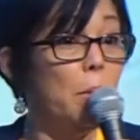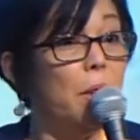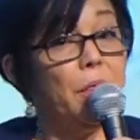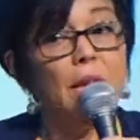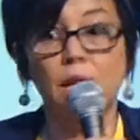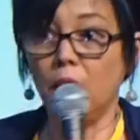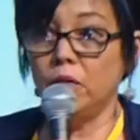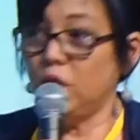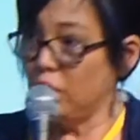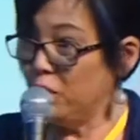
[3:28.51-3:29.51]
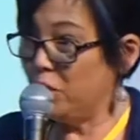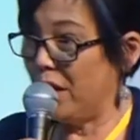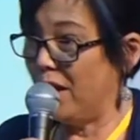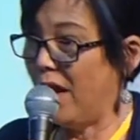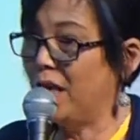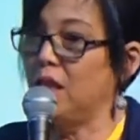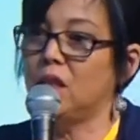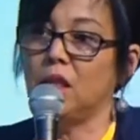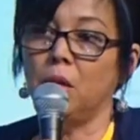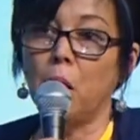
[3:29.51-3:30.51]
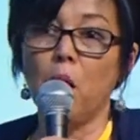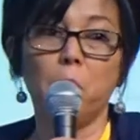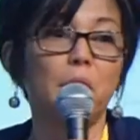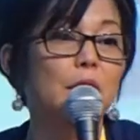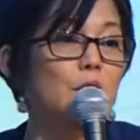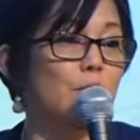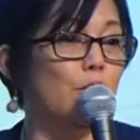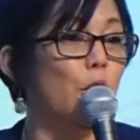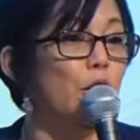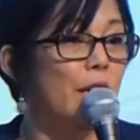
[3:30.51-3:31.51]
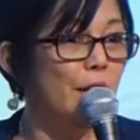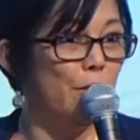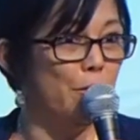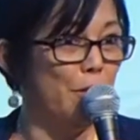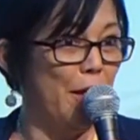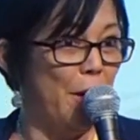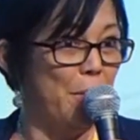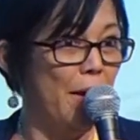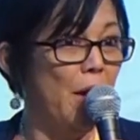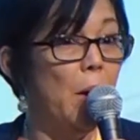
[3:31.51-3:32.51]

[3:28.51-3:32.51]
but they love children and it's a place of learning for them.